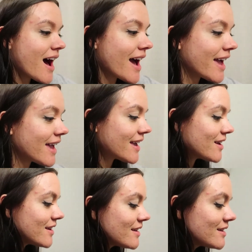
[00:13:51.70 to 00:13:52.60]

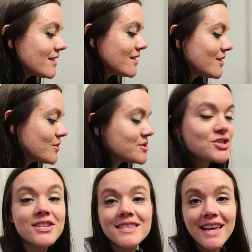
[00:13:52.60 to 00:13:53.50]
I was
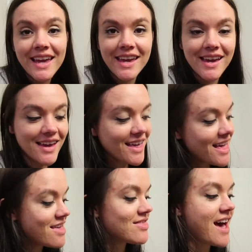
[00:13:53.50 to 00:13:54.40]
just saying
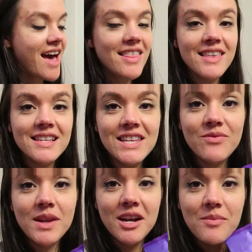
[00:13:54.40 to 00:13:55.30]
that these
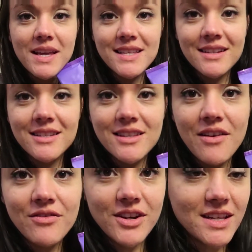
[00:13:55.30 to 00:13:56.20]
have been an amazing
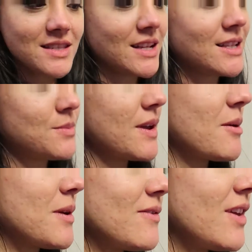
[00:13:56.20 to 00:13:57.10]
discovery since
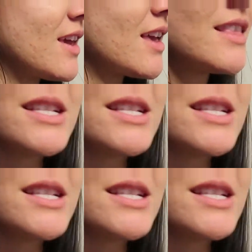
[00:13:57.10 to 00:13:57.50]
becoming vegan,